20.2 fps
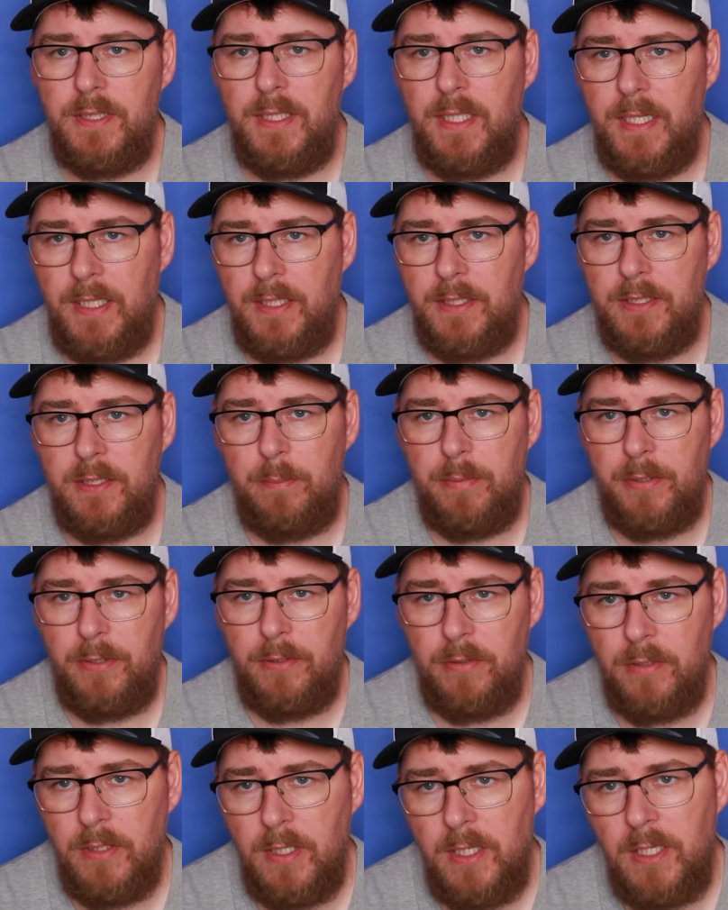
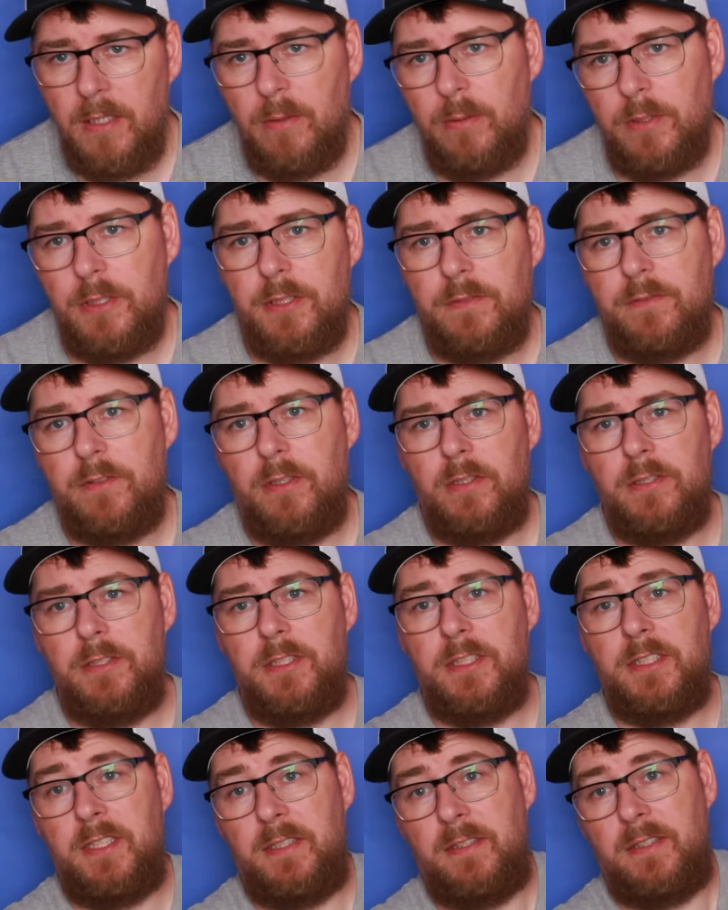AW, which I've got
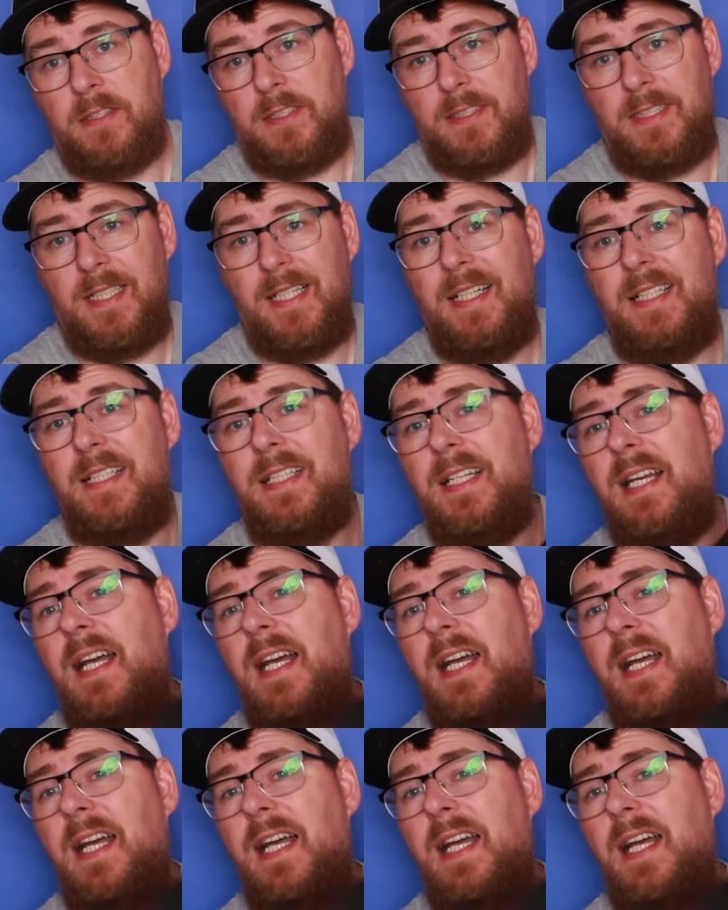just inside,